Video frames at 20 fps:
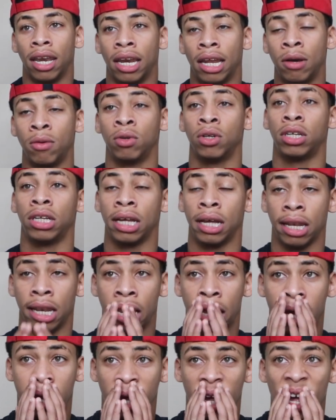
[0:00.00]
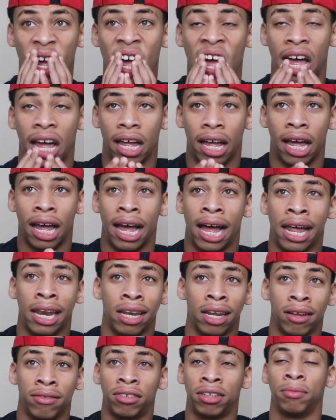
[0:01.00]
it was like, I
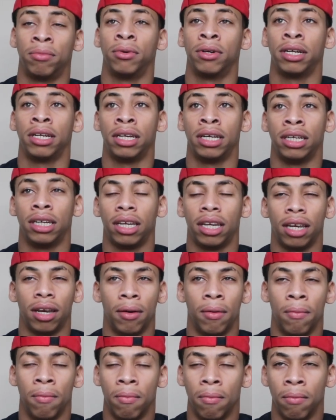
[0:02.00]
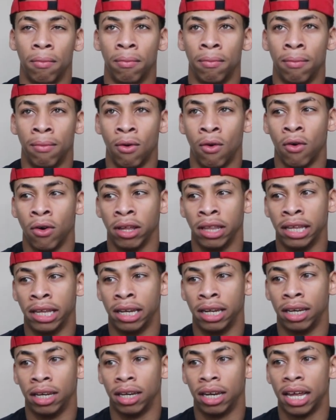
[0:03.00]
love Sabrina more than
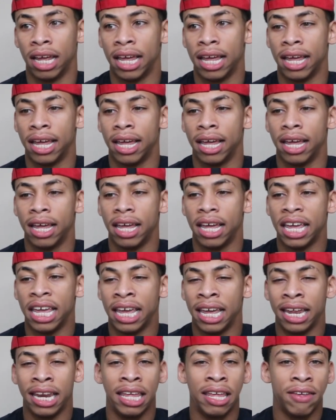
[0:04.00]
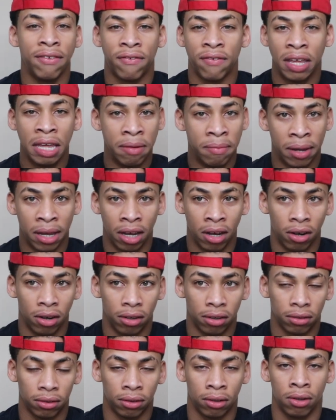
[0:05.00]
any female,
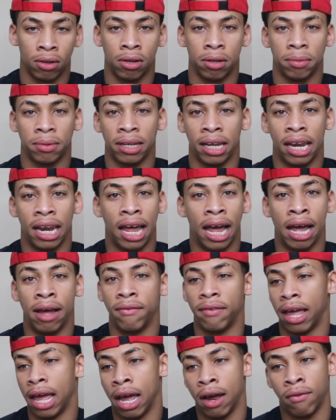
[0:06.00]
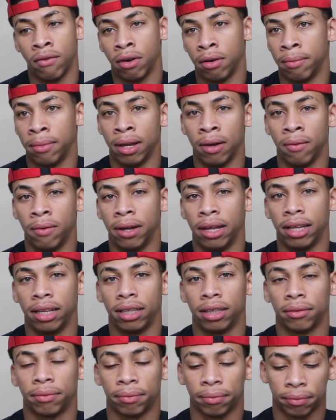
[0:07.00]
you know what I'm saying, I've ever been with.
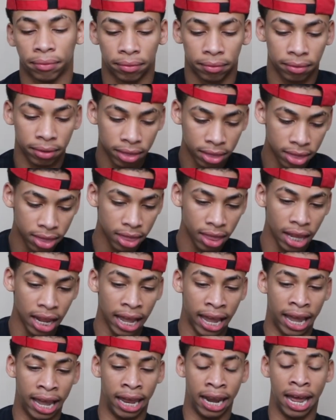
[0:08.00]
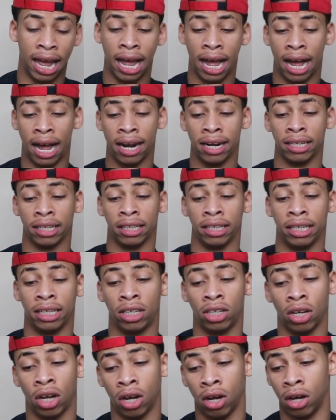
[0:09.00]
And I honestly
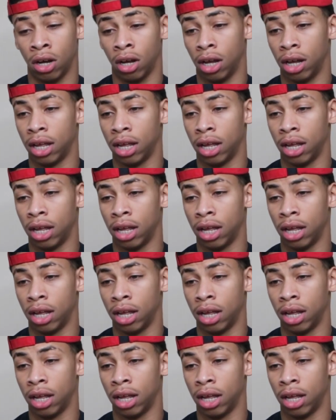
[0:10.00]
saw